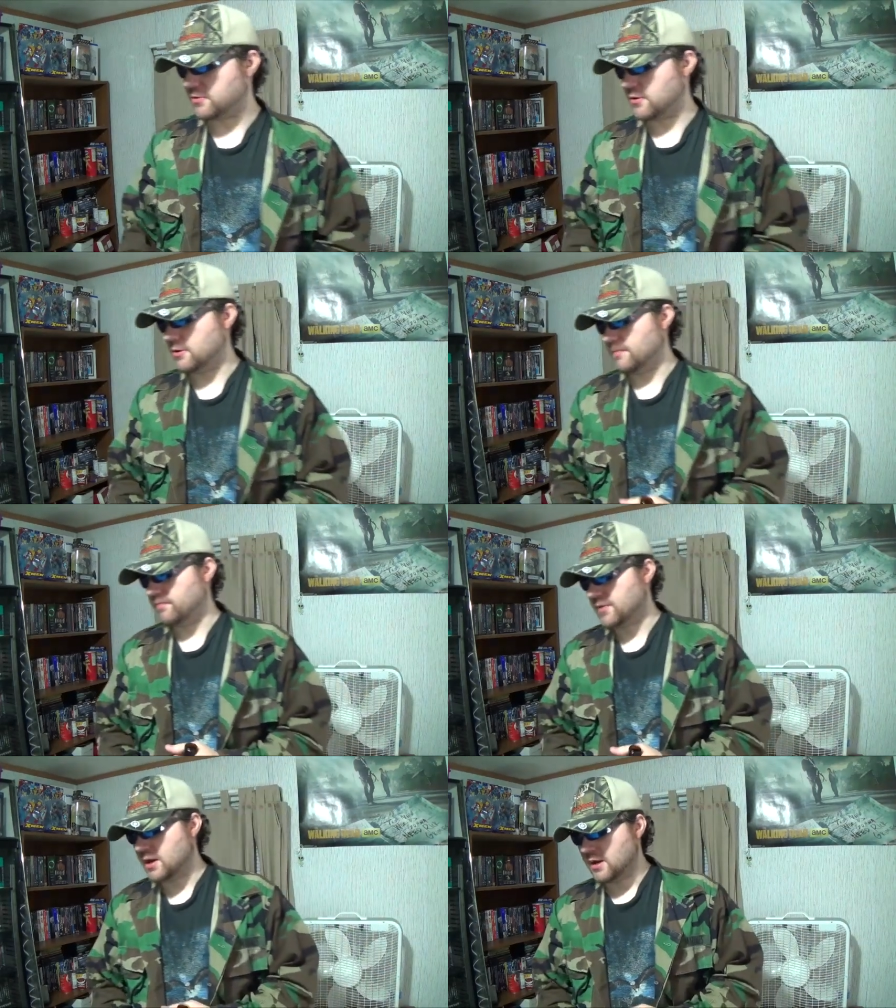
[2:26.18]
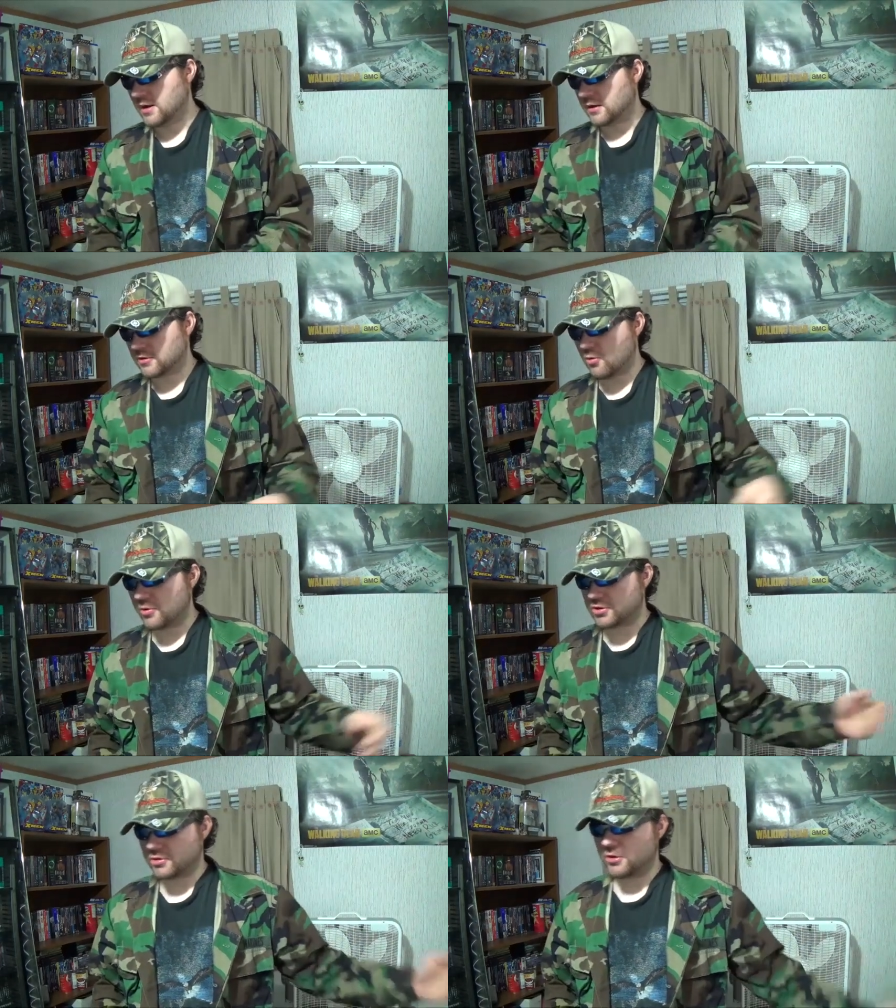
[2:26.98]
her and
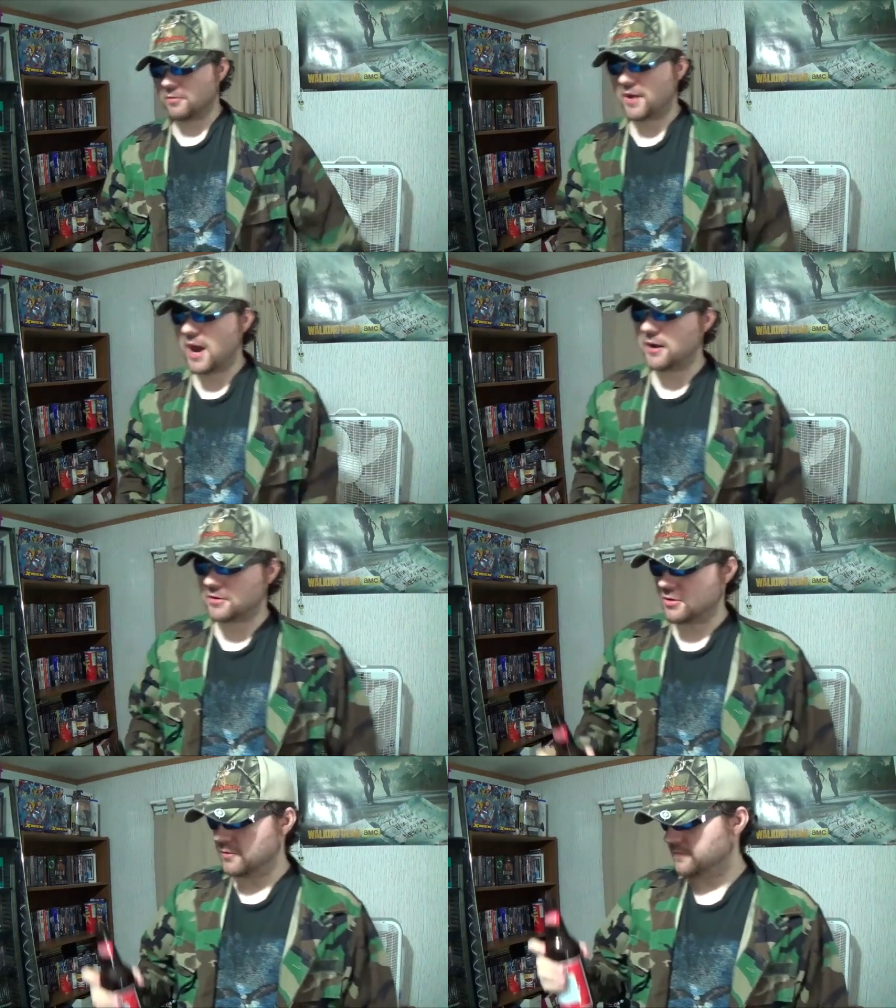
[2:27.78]
tortured her with attitude